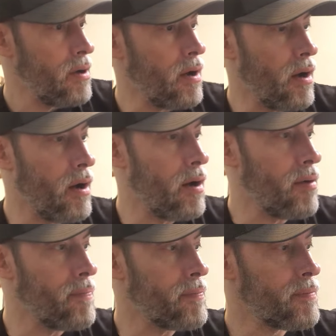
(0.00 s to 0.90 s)

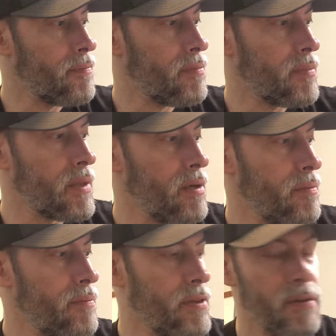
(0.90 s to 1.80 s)

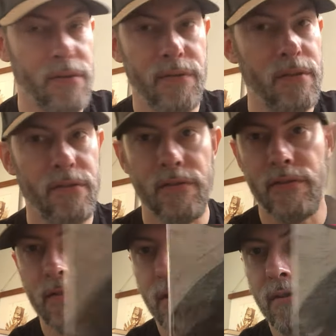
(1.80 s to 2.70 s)
But this is
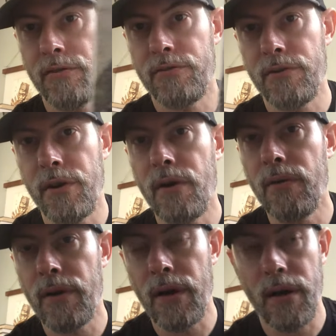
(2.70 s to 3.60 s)
such a killer trio.